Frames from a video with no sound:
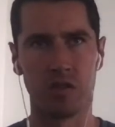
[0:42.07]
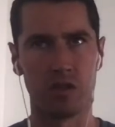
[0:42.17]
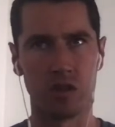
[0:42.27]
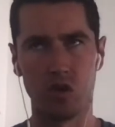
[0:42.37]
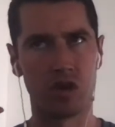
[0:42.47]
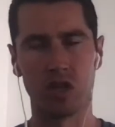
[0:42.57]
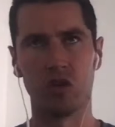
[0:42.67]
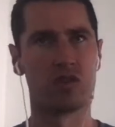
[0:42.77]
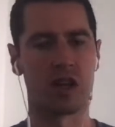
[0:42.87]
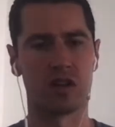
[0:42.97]
you could
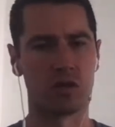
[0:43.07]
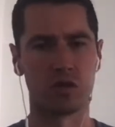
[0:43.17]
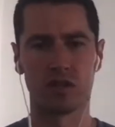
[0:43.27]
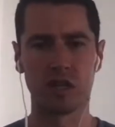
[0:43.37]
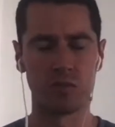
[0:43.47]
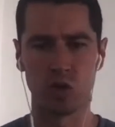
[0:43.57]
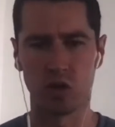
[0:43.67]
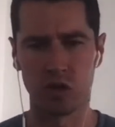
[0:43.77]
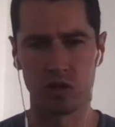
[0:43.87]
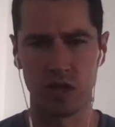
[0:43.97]
use that on whole teams. You
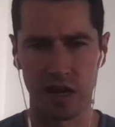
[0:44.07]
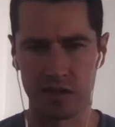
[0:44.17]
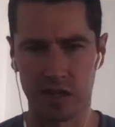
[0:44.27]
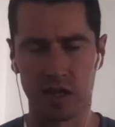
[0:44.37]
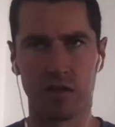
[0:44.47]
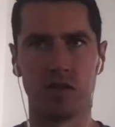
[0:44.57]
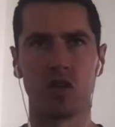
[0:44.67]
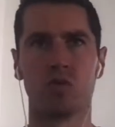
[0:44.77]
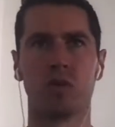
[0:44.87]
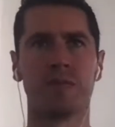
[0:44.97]
can use that as an
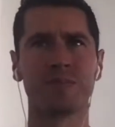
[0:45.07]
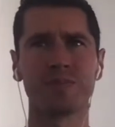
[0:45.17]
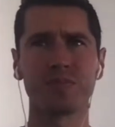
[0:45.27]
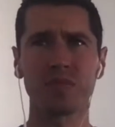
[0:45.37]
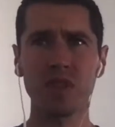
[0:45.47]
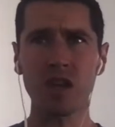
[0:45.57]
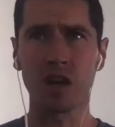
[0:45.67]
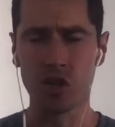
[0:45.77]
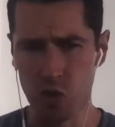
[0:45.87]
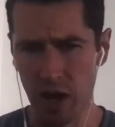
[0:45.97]
individual.
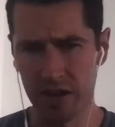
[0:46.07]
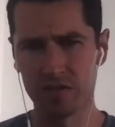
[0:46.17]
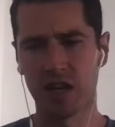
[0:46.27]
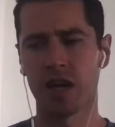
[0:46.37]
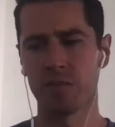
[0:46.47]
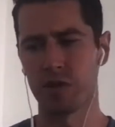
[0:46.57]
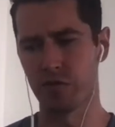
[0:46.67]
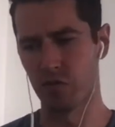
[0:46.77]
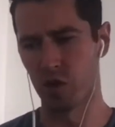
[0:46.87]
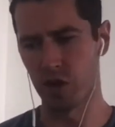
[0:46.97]
You have time
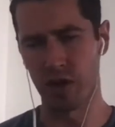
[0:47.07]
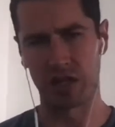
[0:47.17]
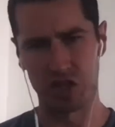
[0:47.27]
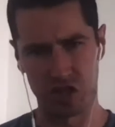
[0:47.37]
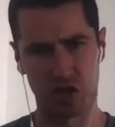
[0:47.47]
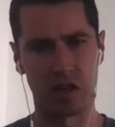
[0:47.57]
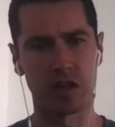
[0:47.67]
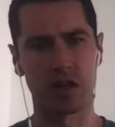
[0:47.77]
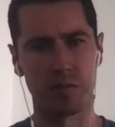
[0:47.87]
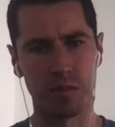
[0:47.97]
before you actually
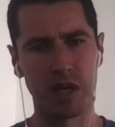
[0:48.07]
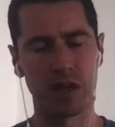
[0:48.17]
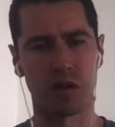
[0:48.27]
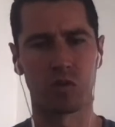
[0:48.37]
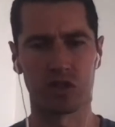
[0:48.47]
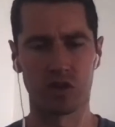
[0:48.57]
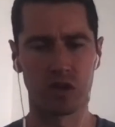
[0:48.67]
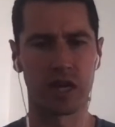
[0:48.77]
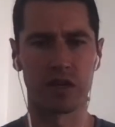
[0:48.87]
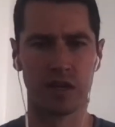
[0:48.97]
start competing once you
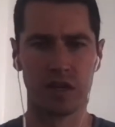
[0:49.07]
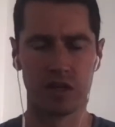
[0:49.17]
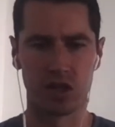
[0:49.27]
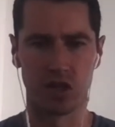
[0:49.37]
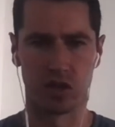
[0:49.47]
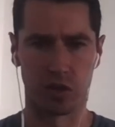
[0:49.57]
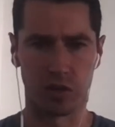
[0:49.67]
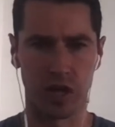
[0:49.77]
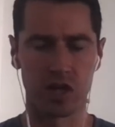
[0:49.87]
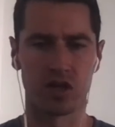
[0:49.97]
get to your
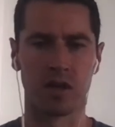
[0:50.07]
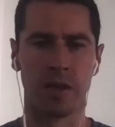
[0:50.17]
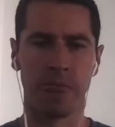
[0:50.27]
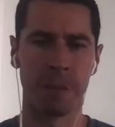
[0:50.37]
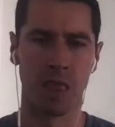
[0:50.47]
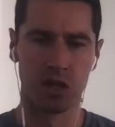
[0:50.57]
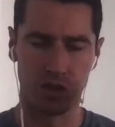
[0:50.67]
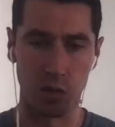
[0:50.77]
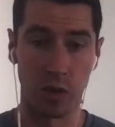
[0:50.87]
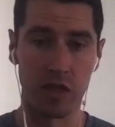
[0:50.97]
location.
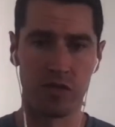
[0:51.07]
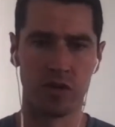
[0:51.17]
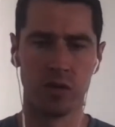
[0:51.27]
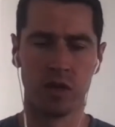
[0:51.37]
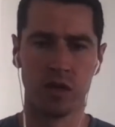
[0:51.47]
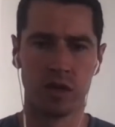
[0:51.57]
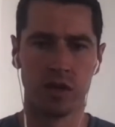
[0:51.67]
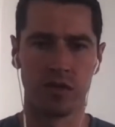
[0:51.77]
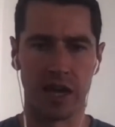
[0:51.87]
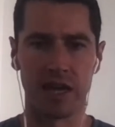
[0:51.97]
So I went through
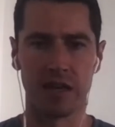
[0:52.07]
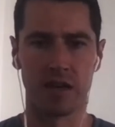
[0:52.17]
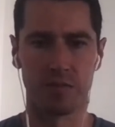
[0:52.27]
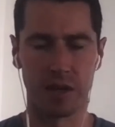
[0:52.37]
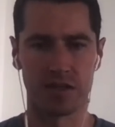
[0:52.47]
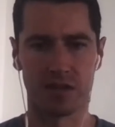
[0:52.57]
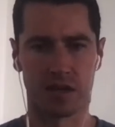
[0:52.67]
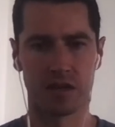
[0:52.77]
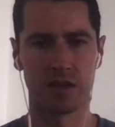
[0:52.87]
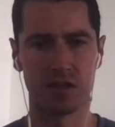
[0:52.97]
the 8
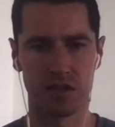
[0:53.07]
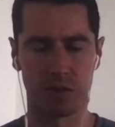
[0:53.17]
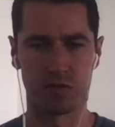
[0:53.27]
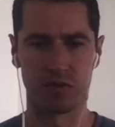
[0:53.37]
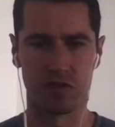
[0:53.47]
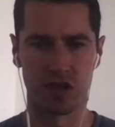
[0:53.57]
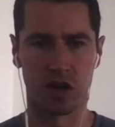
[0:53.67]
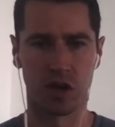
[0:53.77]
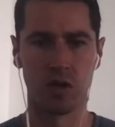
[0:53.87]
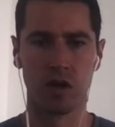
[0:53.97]
basic steps of
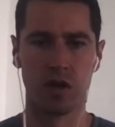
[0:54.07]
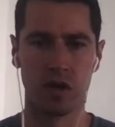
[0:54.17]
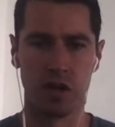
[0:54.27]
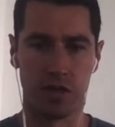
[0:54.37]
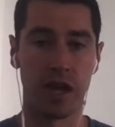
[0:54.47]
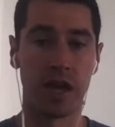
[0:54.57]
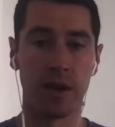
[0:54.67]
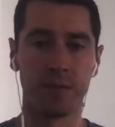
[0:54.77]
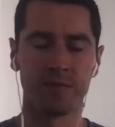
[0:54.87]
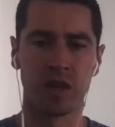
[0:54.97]
zero.
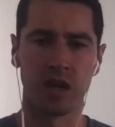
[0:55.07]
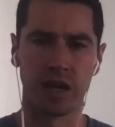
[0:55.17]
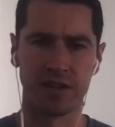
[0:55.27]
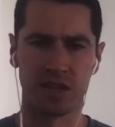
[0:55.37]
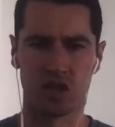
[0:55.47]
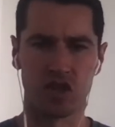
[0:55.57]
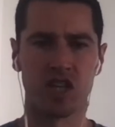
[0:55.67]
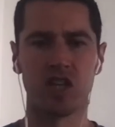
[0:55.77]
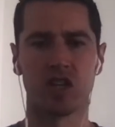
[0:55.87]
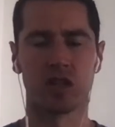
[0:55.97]
Then I did a
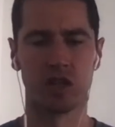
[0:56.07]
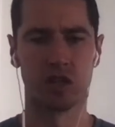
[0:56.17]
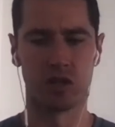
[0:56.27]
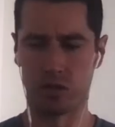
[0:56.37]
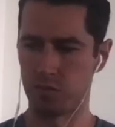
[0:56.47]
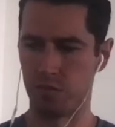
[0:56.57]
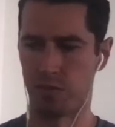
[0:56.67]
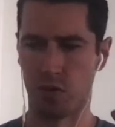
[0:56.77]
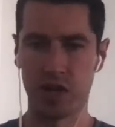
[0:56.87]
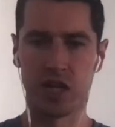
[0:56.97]
strategic little
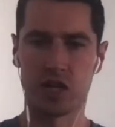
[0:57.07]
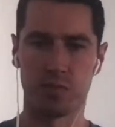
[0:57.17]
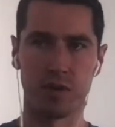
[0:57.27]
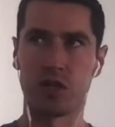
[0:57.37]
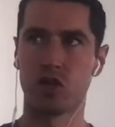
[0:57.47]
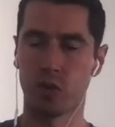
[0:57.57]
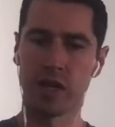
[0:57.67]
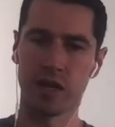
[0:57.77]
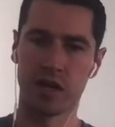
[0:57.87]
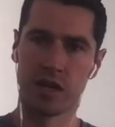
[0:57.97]
bridge
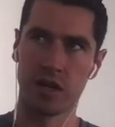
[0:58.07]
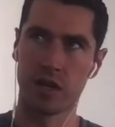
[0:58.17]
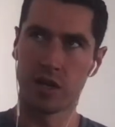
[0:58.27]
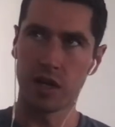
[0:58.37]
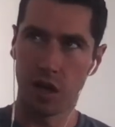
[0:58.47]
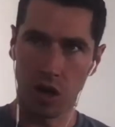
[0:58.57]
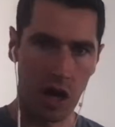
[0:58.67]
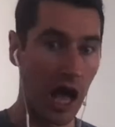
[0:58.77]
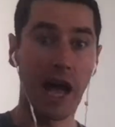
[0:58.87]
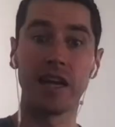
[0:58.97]
between high